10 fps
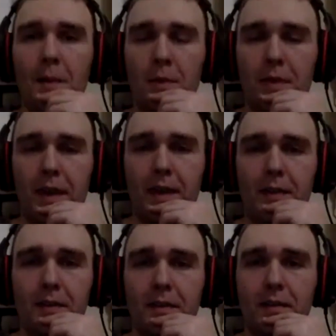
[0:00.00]
with that.
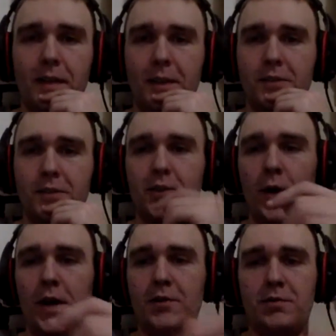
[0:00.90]
Like just go
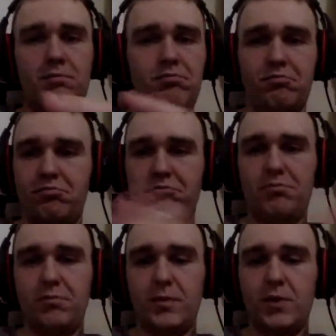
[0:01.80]
ahead and
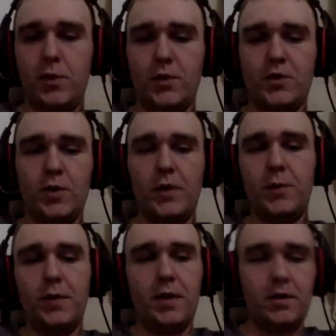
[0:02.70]
do it straight through
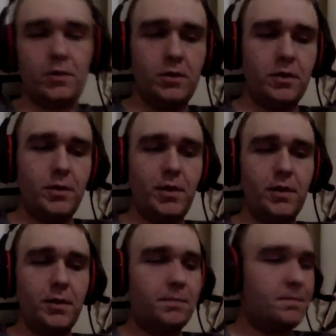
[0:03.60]
the extruder and you'll be good.